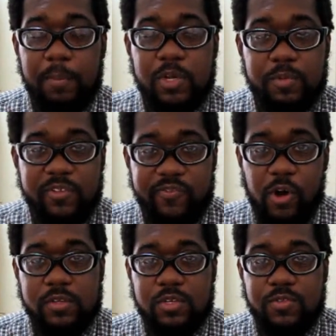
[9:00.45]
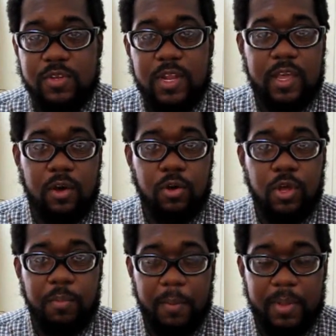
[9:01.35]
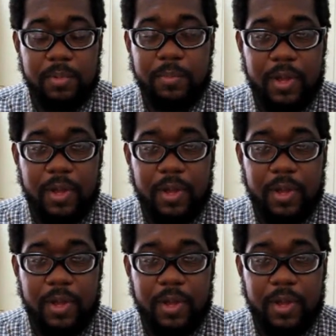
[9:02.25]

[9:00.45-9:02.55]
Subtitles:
I'm going to be fought tooth and nail by people